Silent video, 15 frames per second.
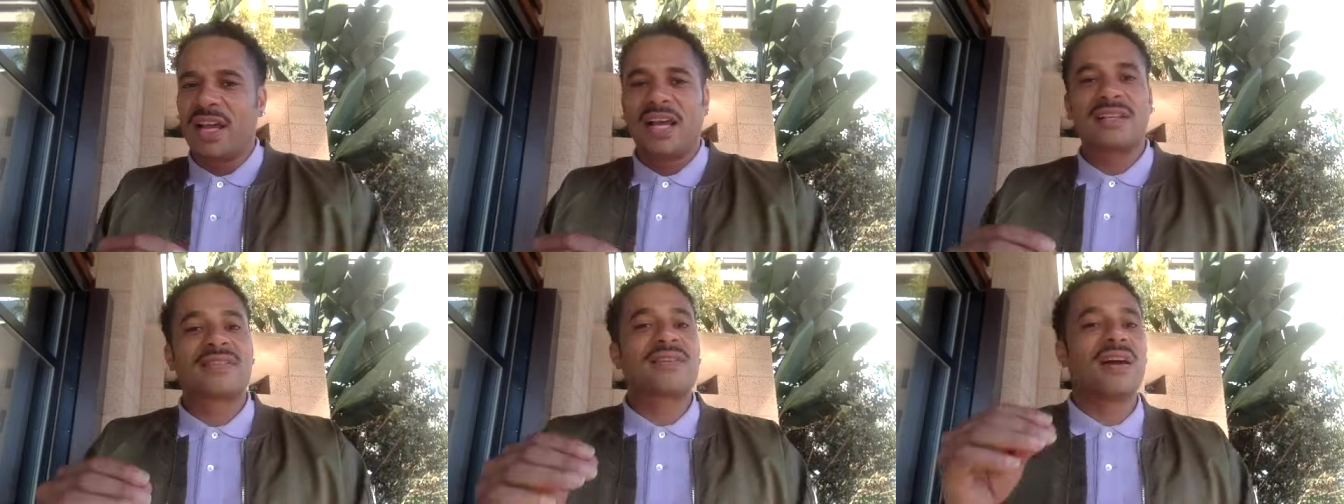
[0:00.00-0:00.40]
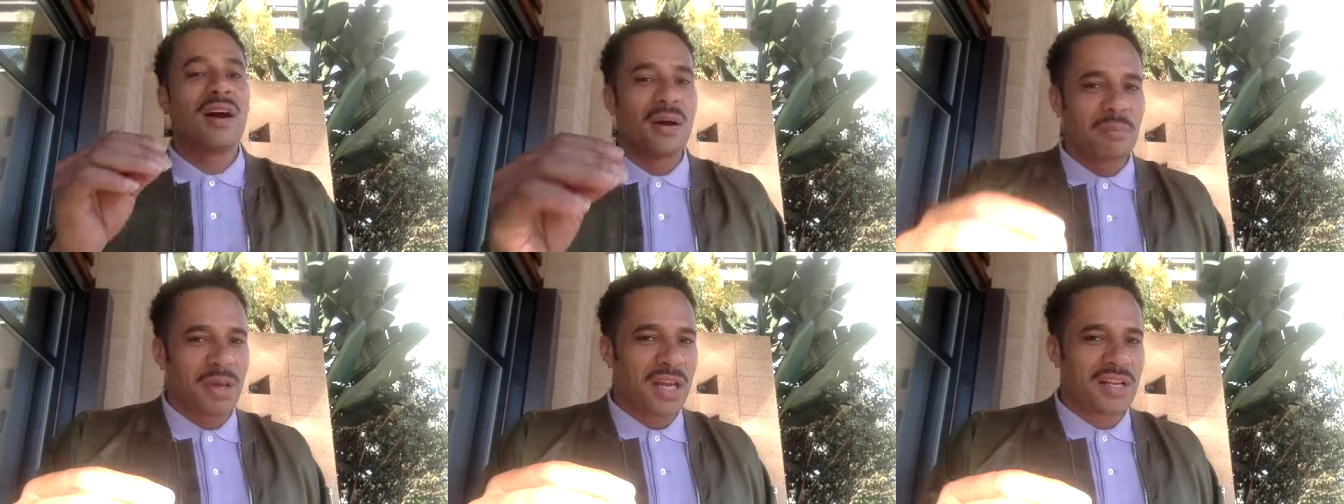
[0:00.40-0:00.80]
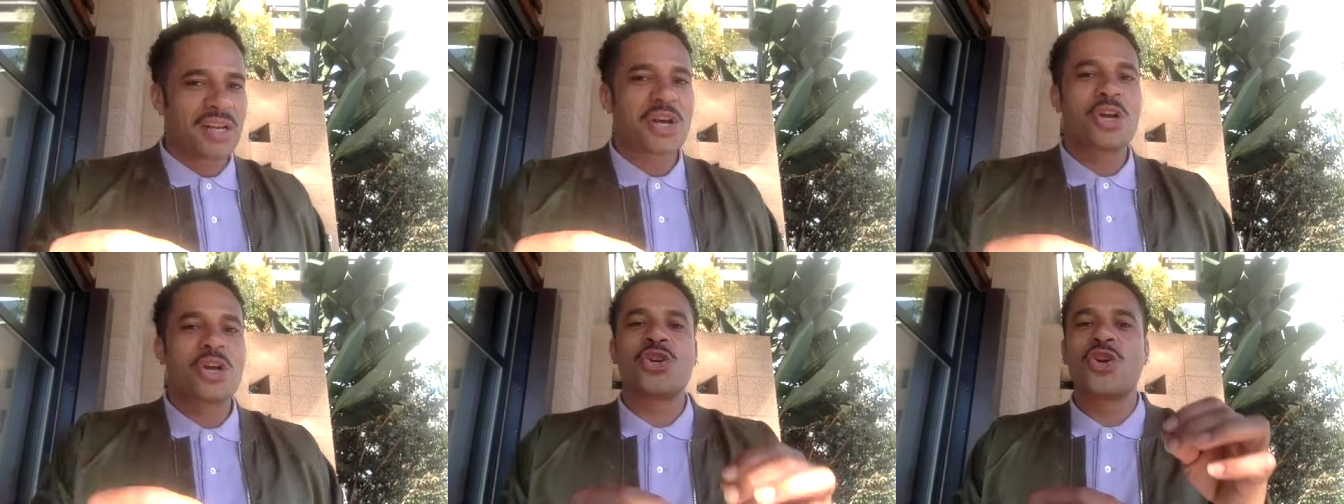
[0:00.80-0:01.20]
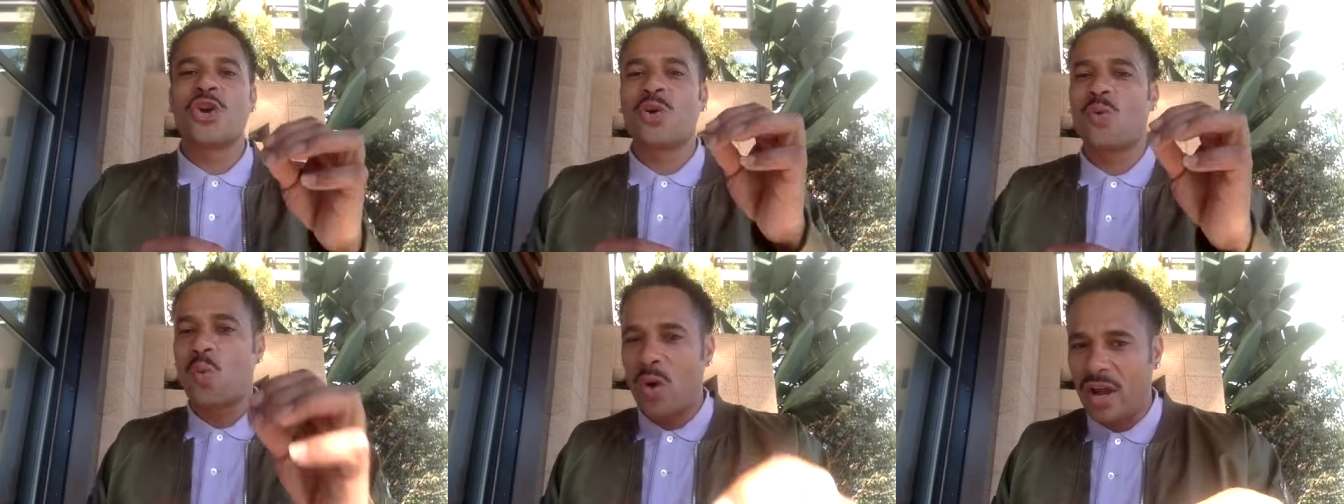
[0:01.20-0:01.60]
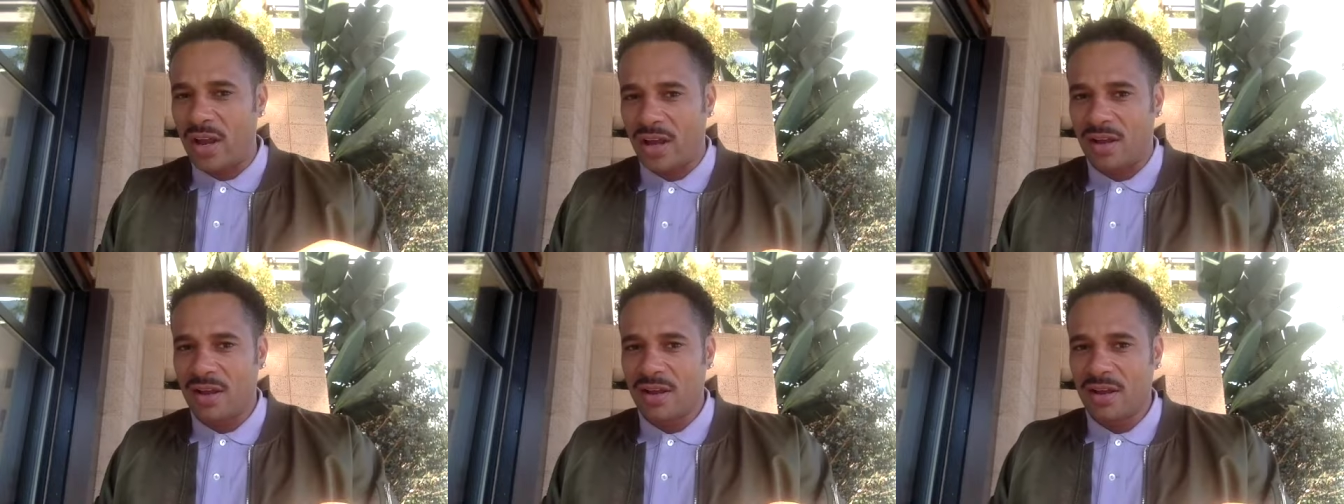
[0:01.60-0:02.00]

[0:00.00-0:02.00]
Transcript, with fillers: is coming your way.